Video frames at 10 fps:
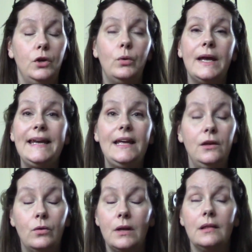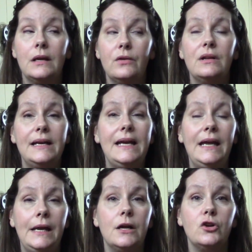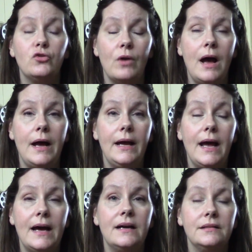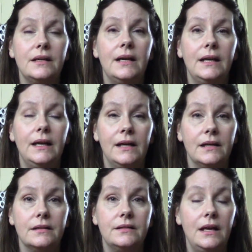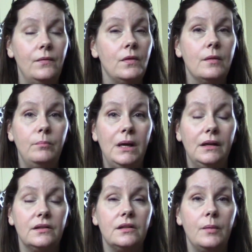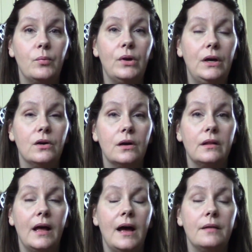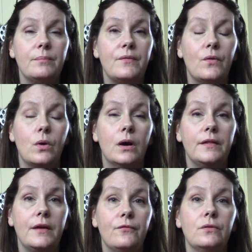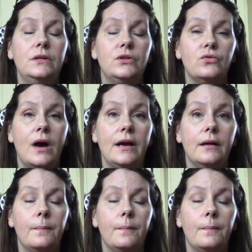You can literally eat it dry as it is. Even the meats, they pre-cook that before they freeze dry it.